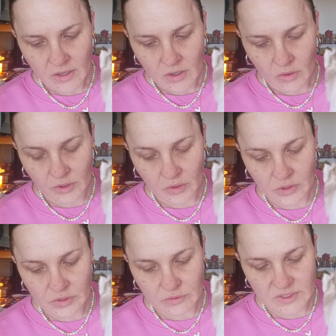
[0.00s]
or no
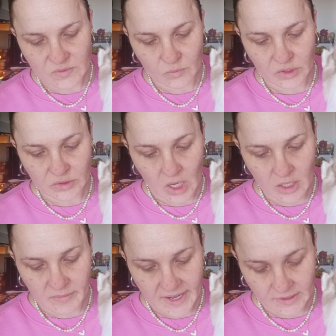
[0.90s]
use, will
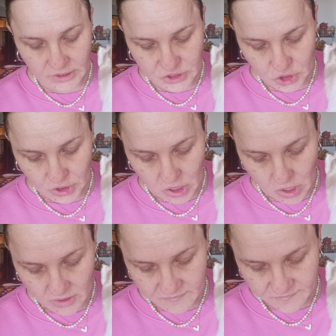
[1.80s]
automatically turn
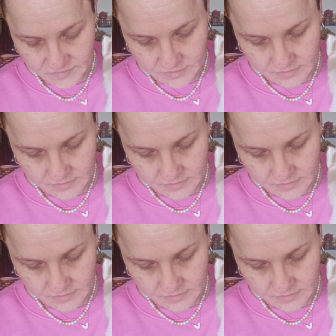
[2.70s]
off.